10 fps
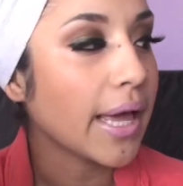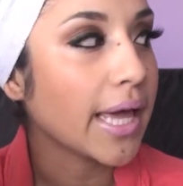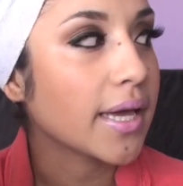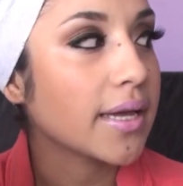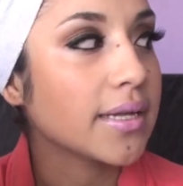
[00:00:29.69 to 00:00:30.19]

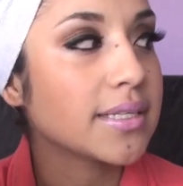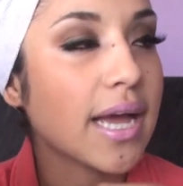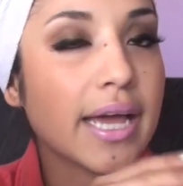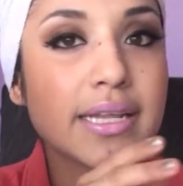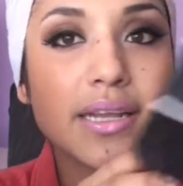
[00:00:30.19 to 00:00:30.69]
And
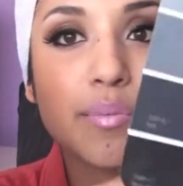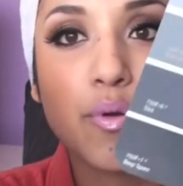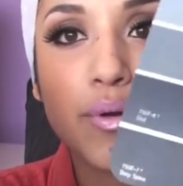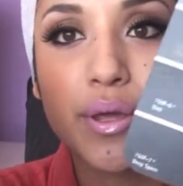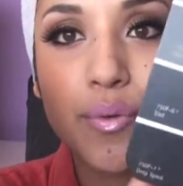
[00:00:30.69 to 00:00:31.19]
I ended
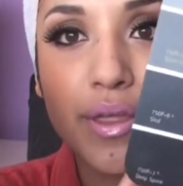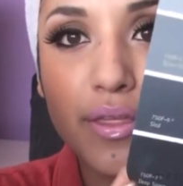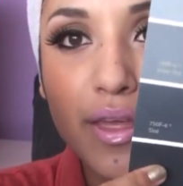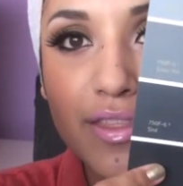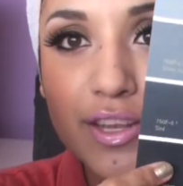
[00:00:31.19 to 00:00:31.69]
up going
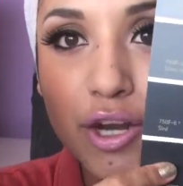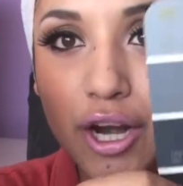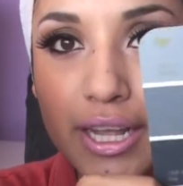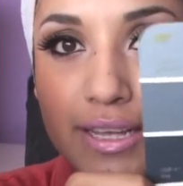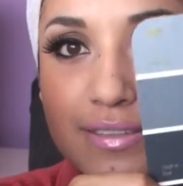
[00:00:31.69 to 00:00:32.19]
with the
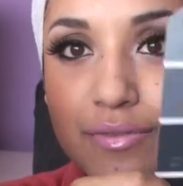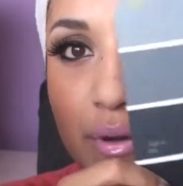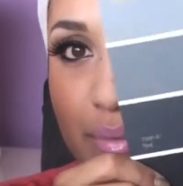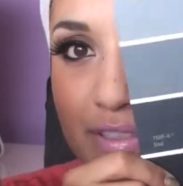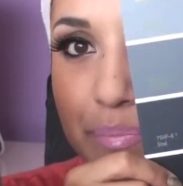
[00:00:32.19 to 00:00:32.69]
darkest
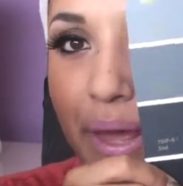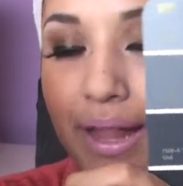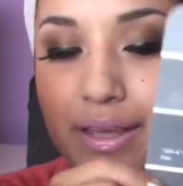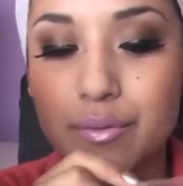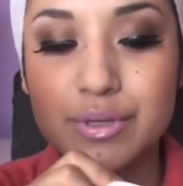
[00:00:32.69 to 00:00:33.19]
from this
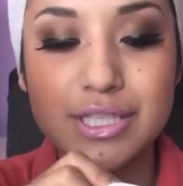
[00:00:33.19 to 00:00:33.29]
palette,